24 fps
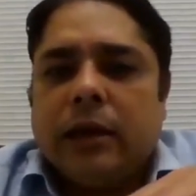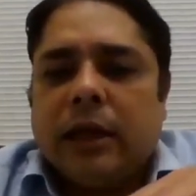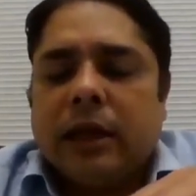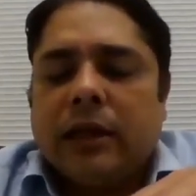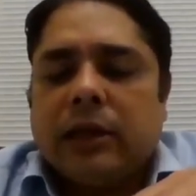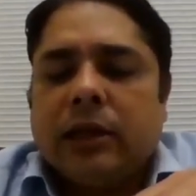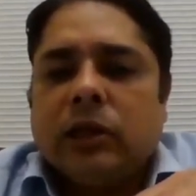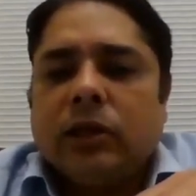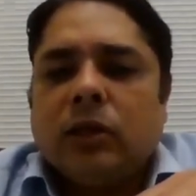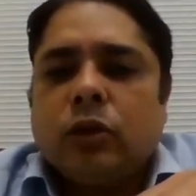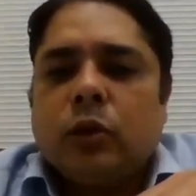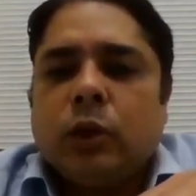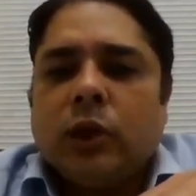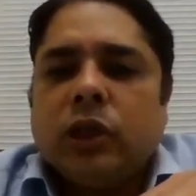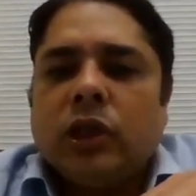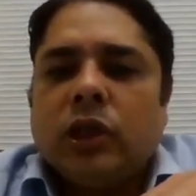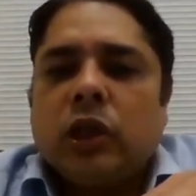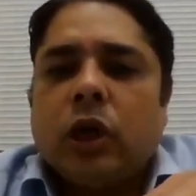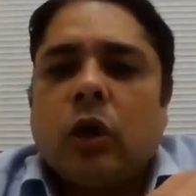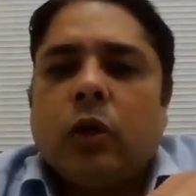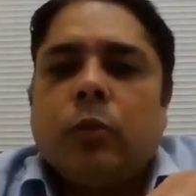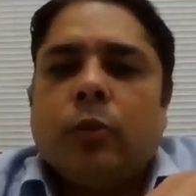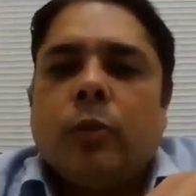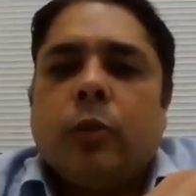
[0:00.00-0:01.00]
take the
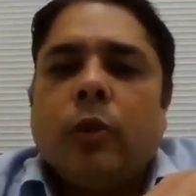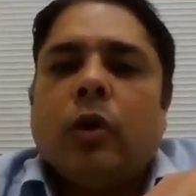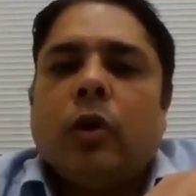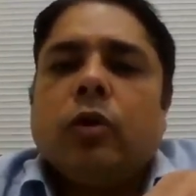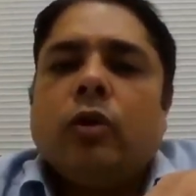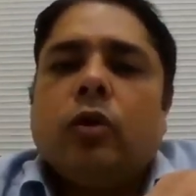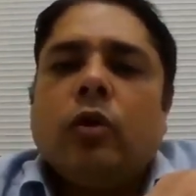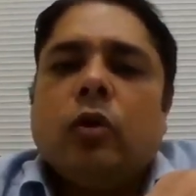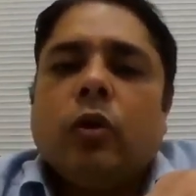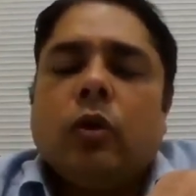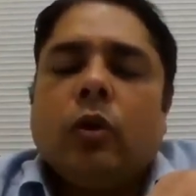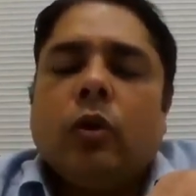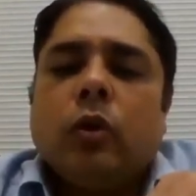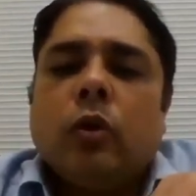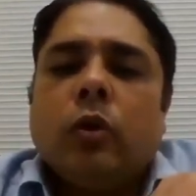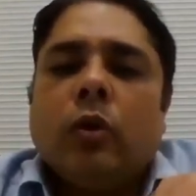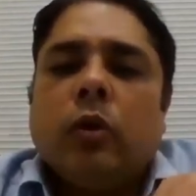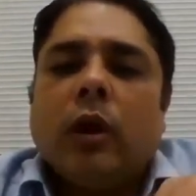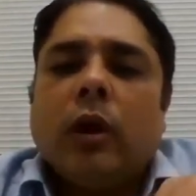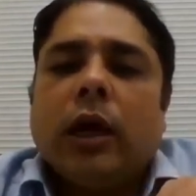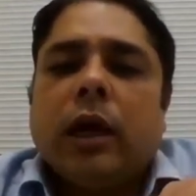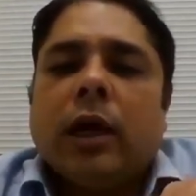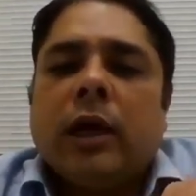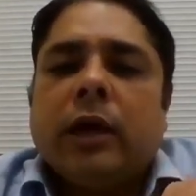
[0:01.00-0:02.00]
switch output
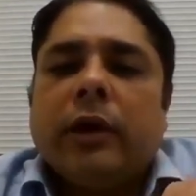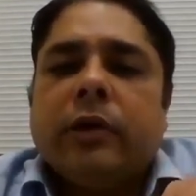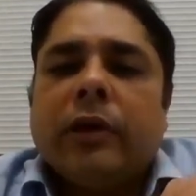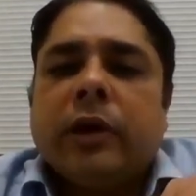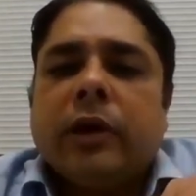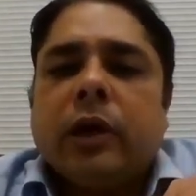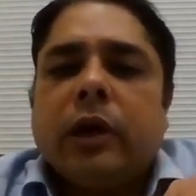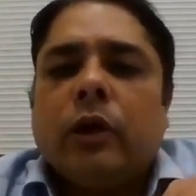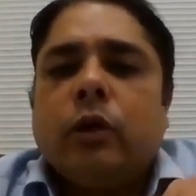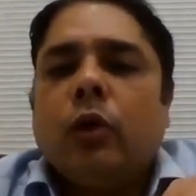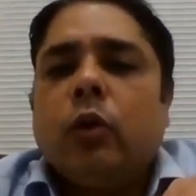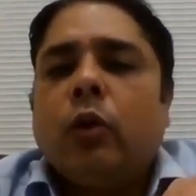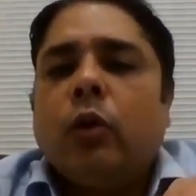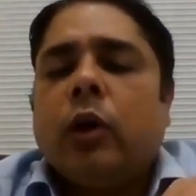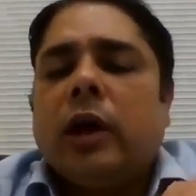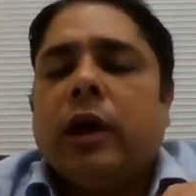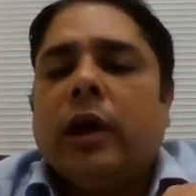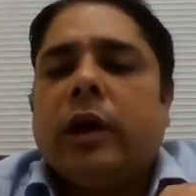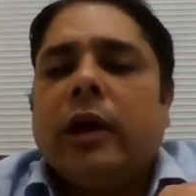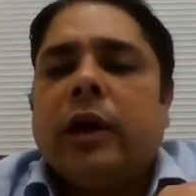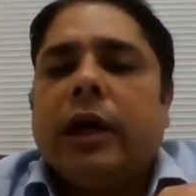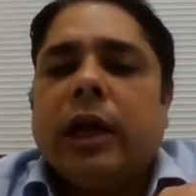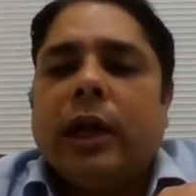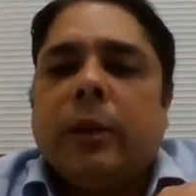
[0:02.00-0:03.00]
to trigger to
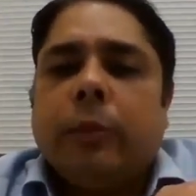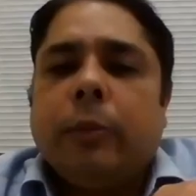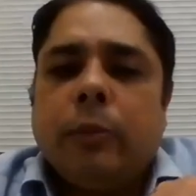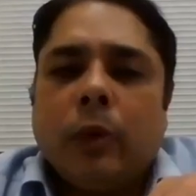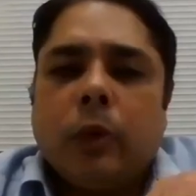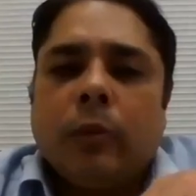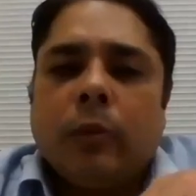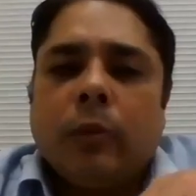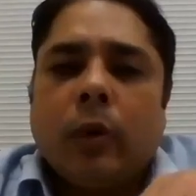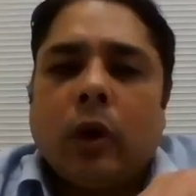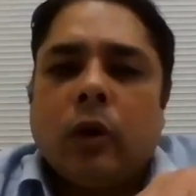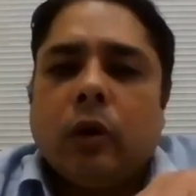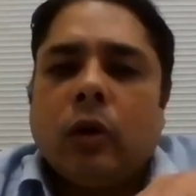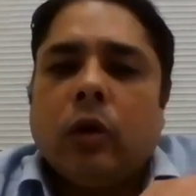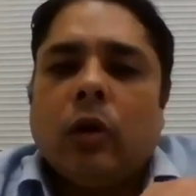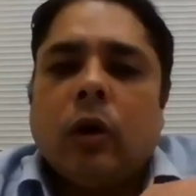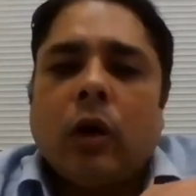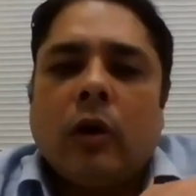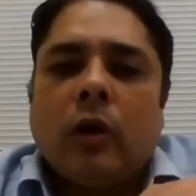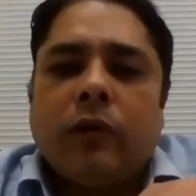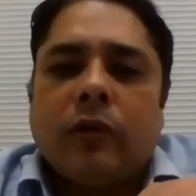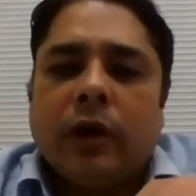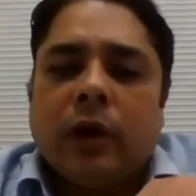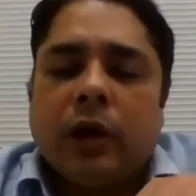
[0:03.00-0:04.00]
an input
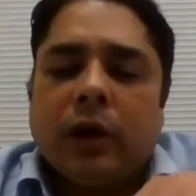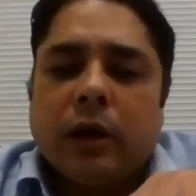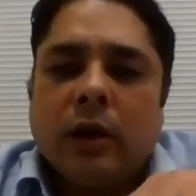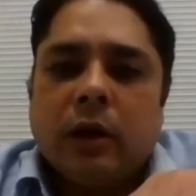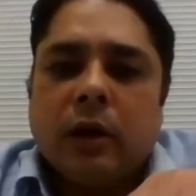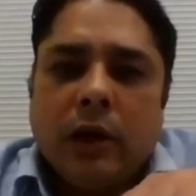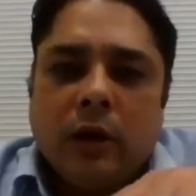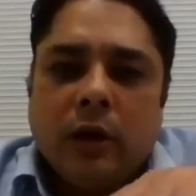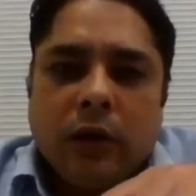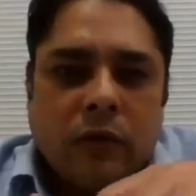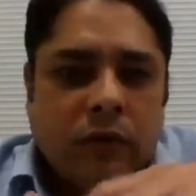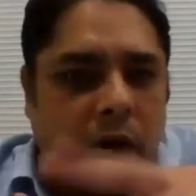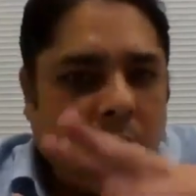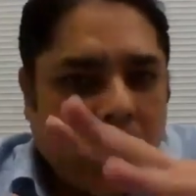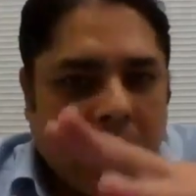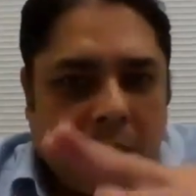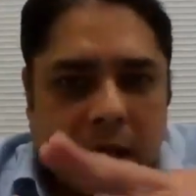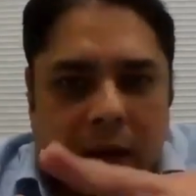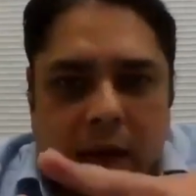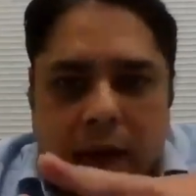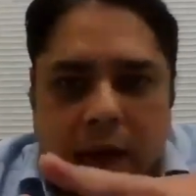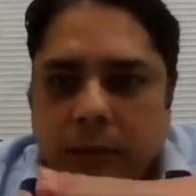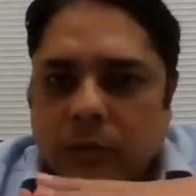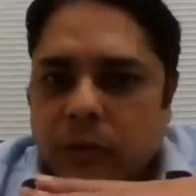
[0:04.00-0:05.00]
module of a
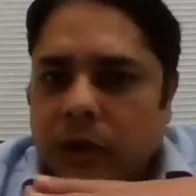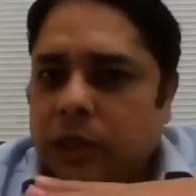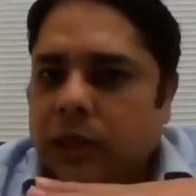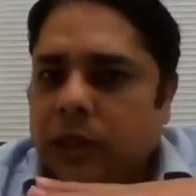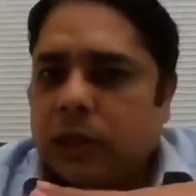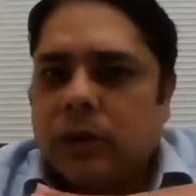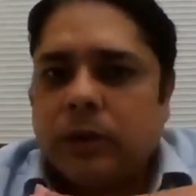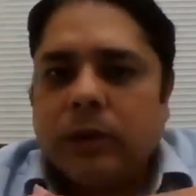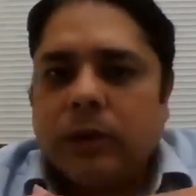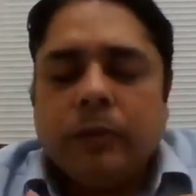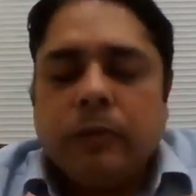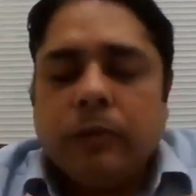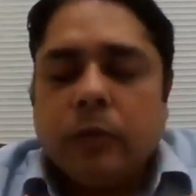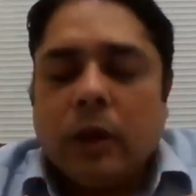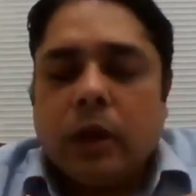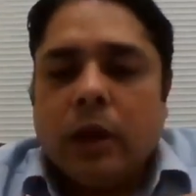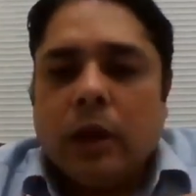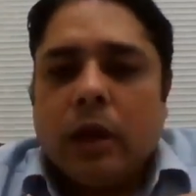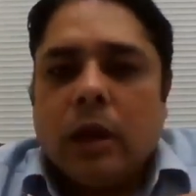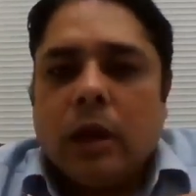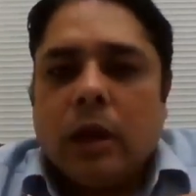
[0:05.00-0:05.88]
fire alarm system.